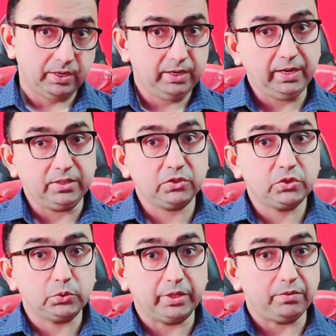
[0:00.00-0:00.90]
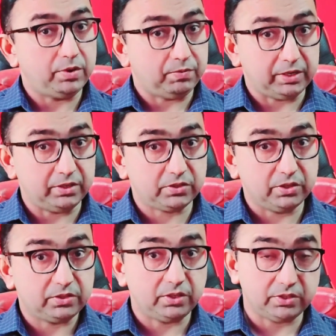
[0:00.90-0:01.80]
Hence, today we will
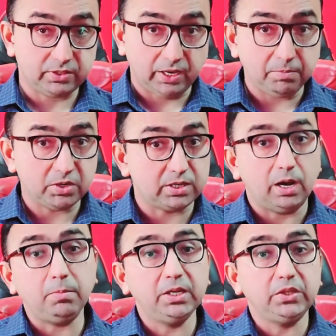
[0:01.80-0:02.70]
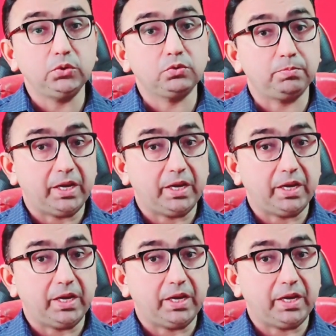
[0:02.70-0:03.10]
discuss some commonly used